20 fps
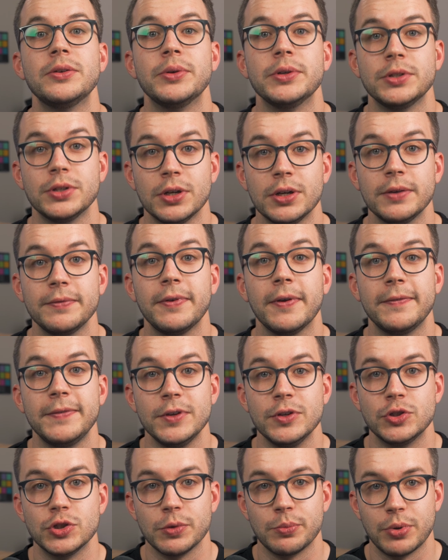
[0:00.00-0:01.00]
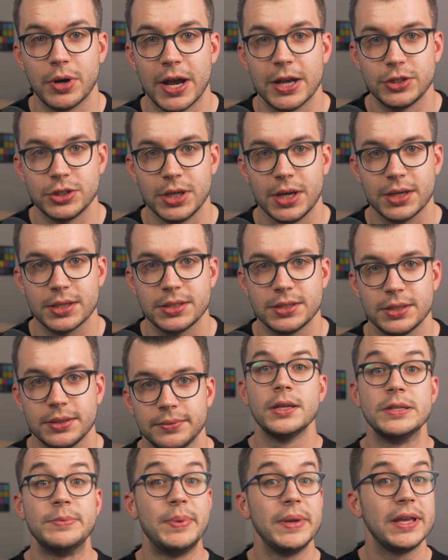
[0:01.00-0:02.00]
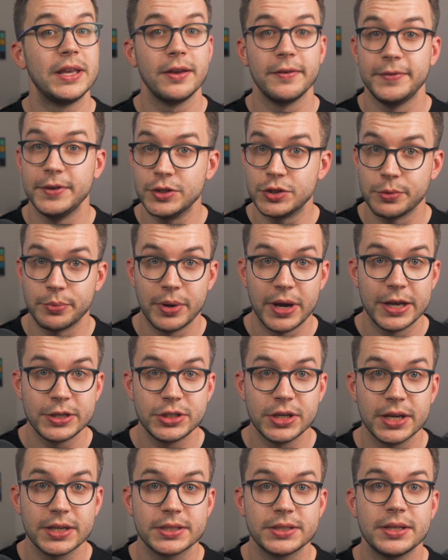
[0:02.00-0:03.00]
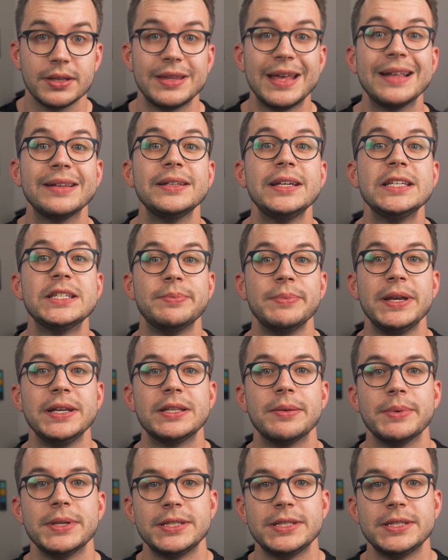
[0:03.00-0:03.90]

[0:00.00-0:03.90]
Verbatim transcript: to return for future projects. Speaking of future projects, that leads me to